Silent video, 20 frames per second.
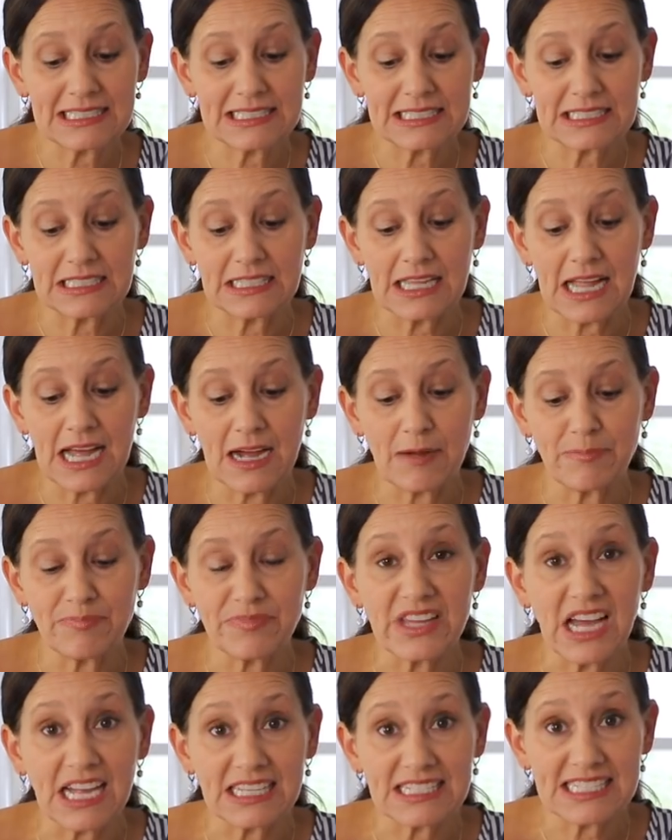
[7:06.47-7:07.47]
little
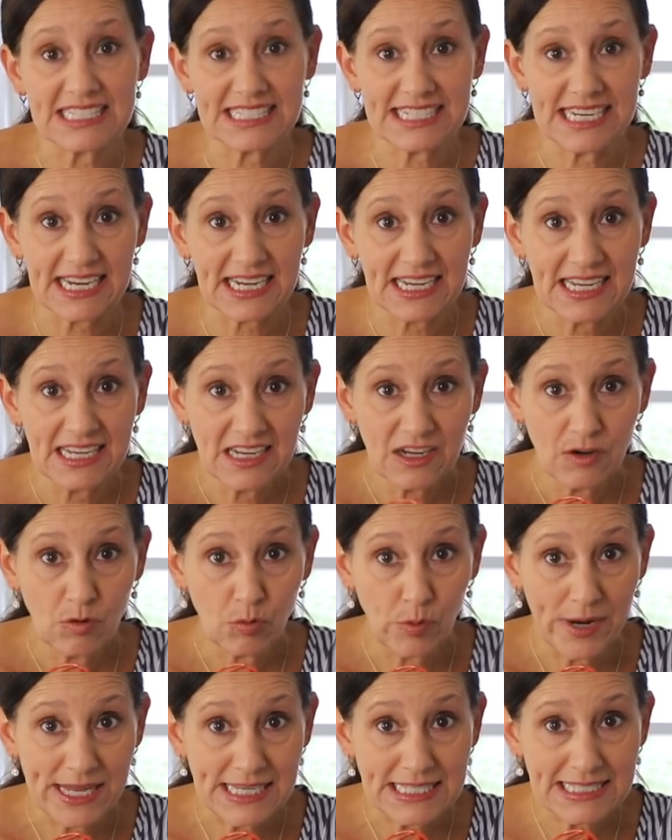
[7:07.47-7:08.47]
um, non-stick
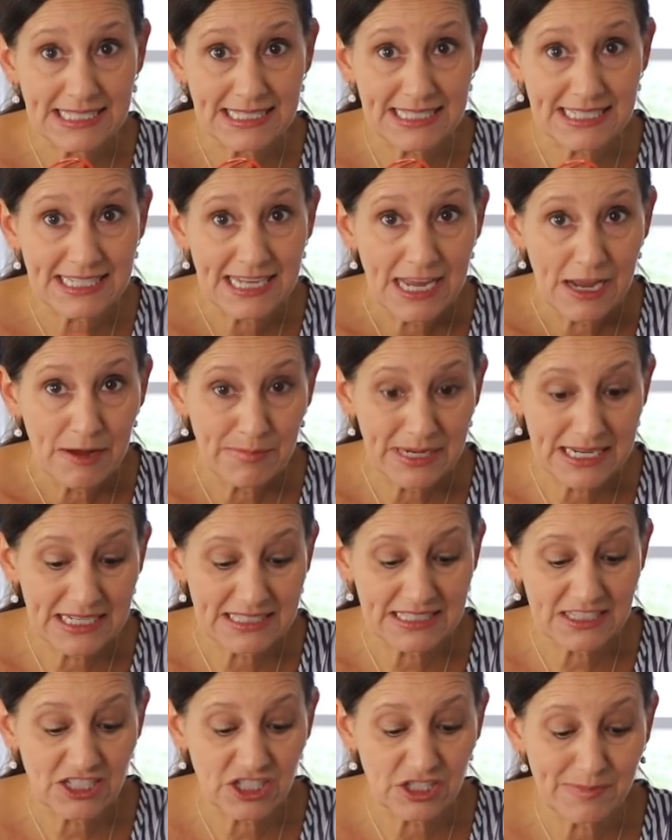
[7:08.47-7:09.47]
whisks
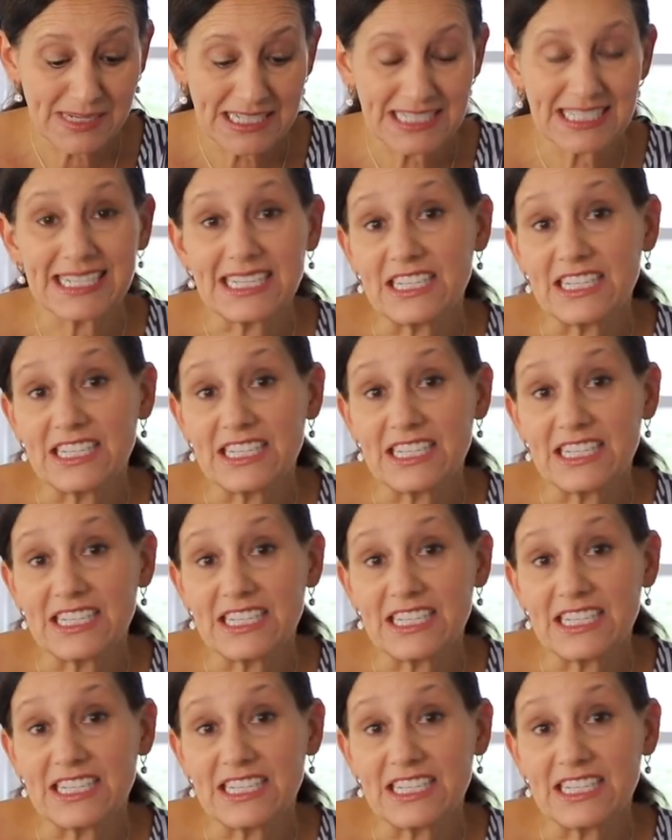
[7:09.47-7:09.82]
because it just makes it